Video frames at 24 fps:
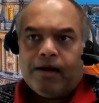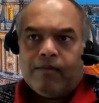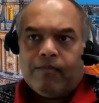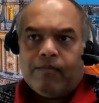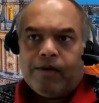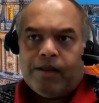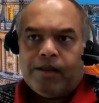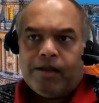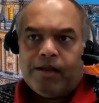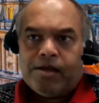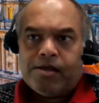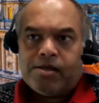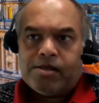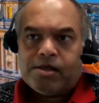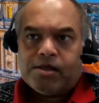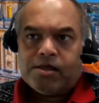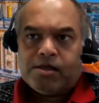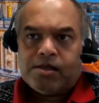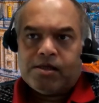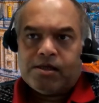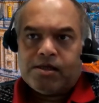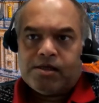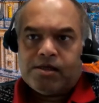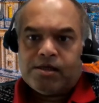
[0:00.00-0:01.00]
when there's
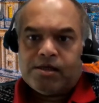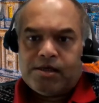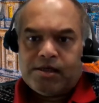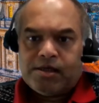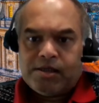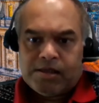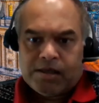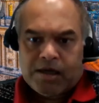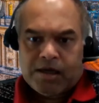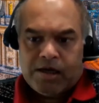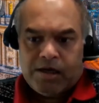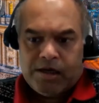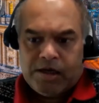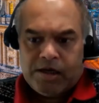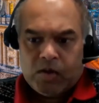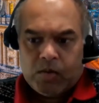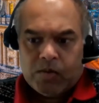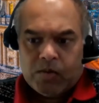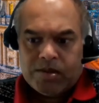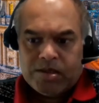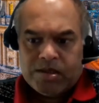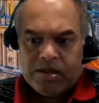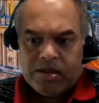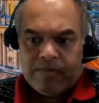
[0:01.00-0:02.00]
a
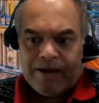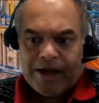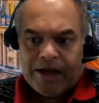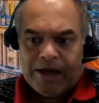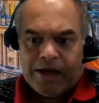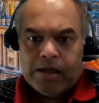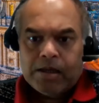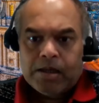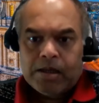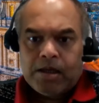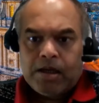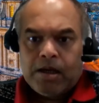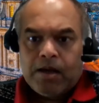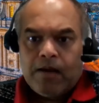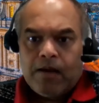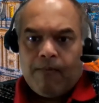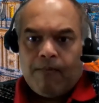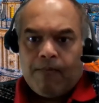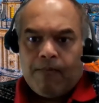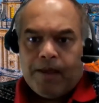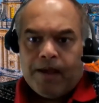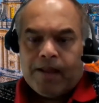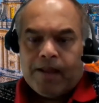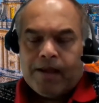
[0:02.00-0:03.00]
discontinuous event,
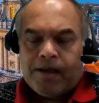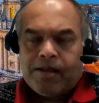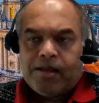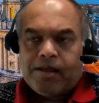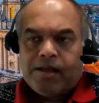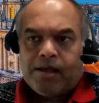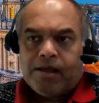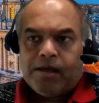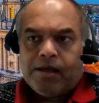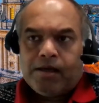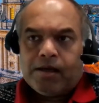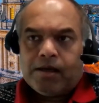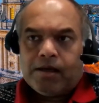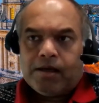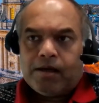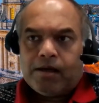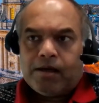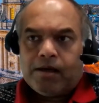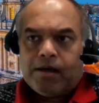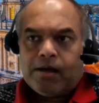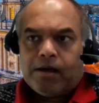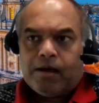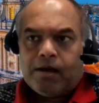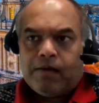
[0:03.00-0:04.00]
then I think
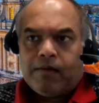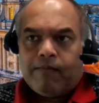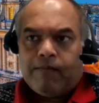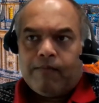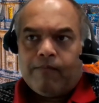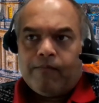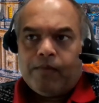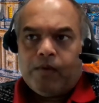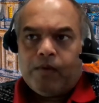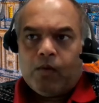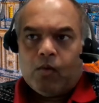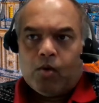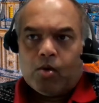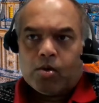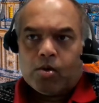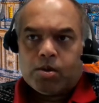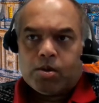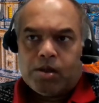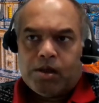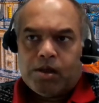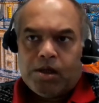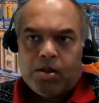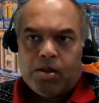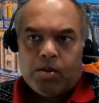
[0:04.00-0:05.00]
you
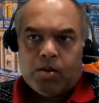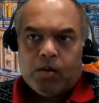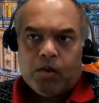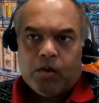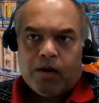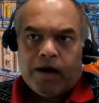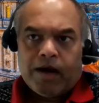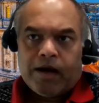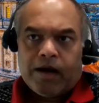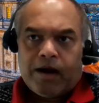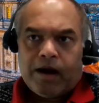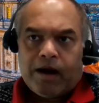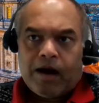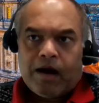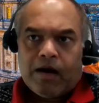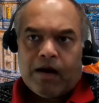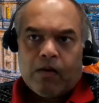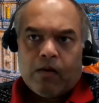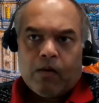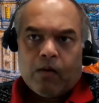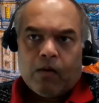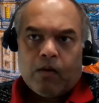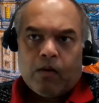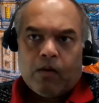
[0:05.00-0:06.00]
also need to look at
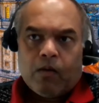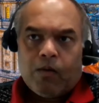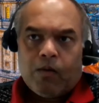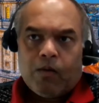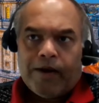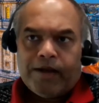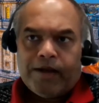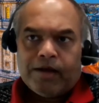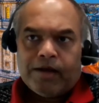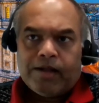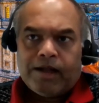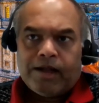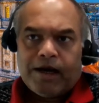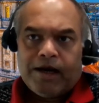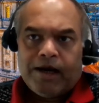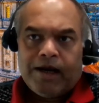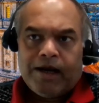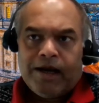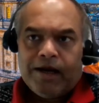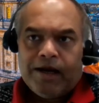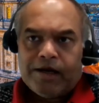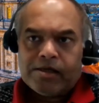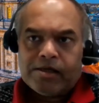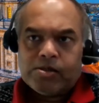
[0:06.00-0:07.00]
whether that
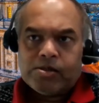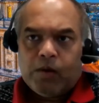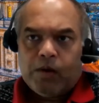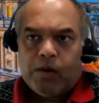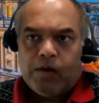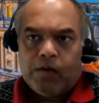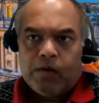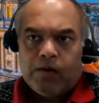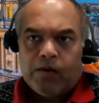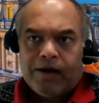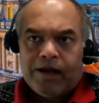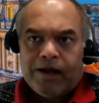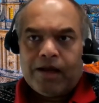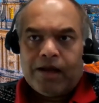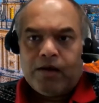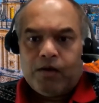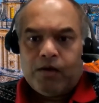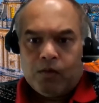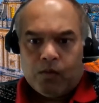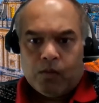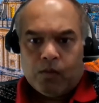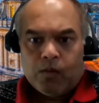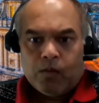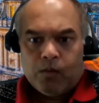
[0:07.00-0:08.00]
data is going to tell
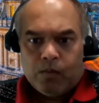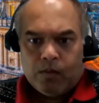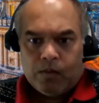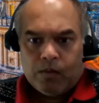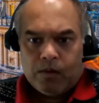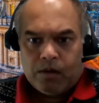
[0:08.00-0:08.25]
you